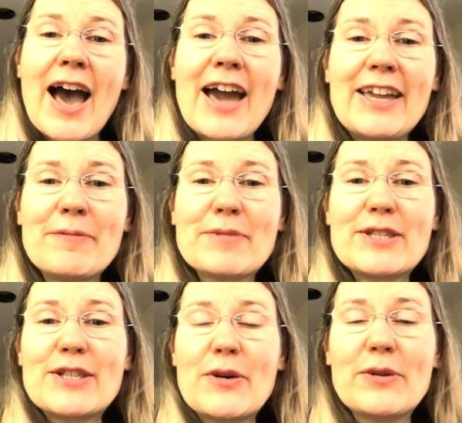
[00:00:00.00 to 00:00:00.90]
I am
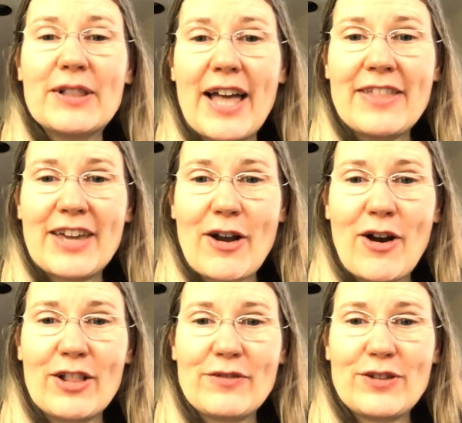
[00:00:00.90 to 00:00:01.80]
so glad that
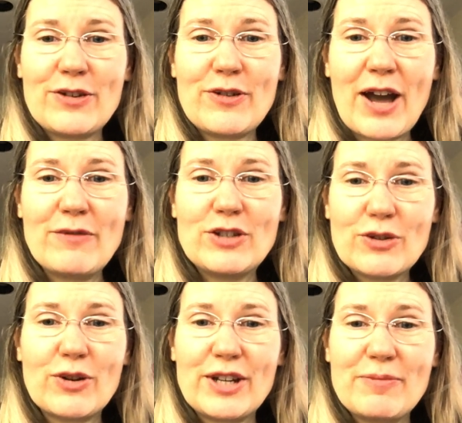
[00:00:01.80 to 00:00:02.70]
all of you have
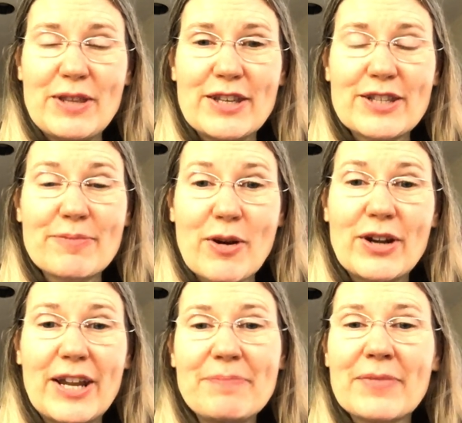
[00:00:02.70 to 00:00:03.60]
joined me this
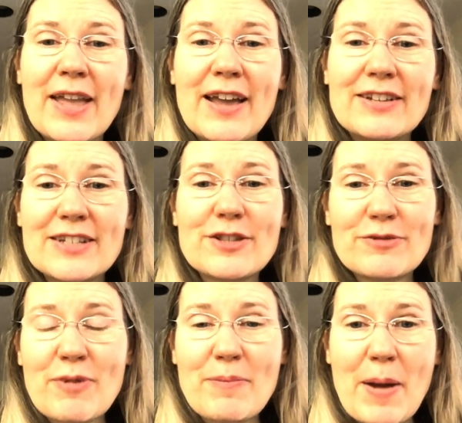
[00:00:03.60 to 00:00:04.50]
morning. Just
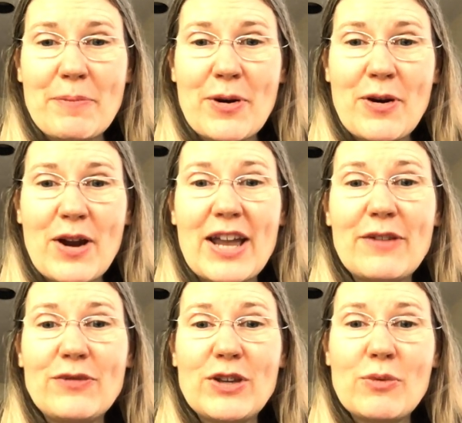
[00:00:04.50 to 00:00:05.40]
remember
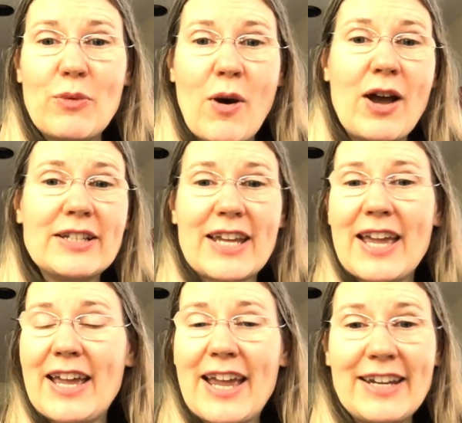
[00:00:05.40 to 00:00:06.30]
if you want
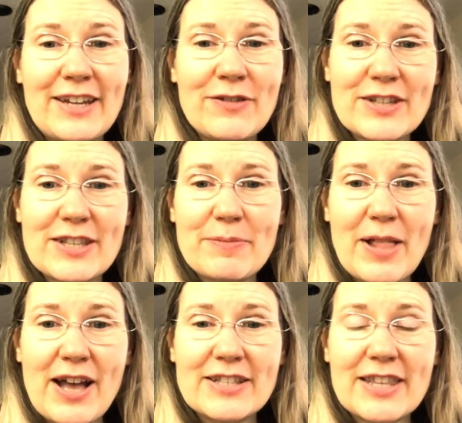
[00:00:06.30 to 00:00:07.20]
any of the supplies